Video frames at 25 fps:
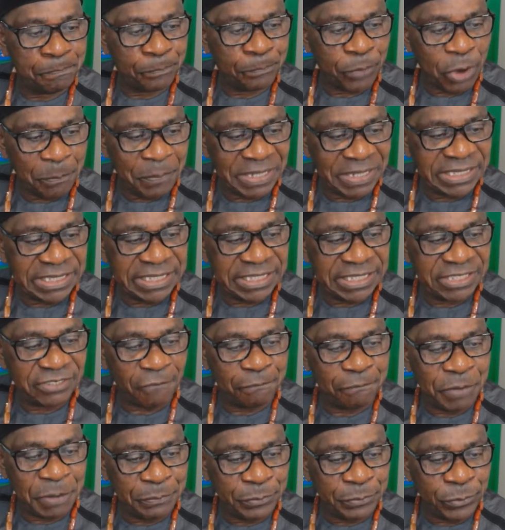properties
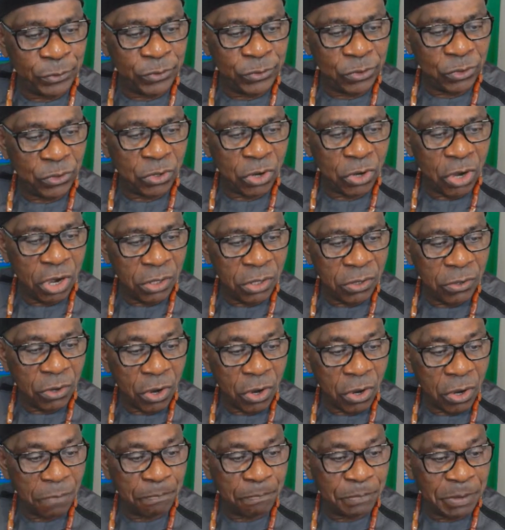of people
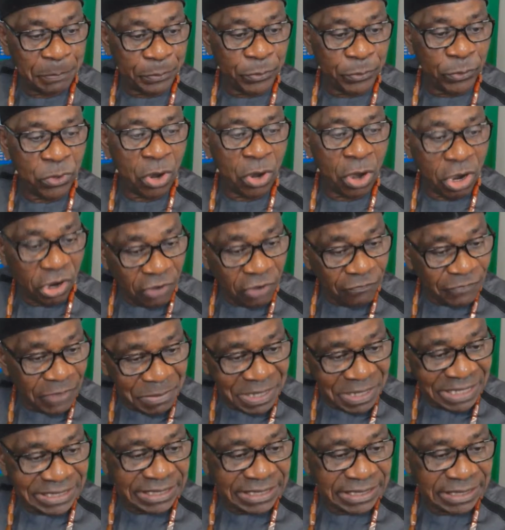or
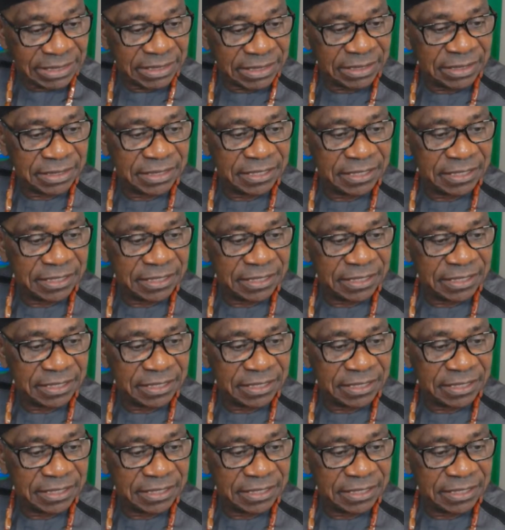government?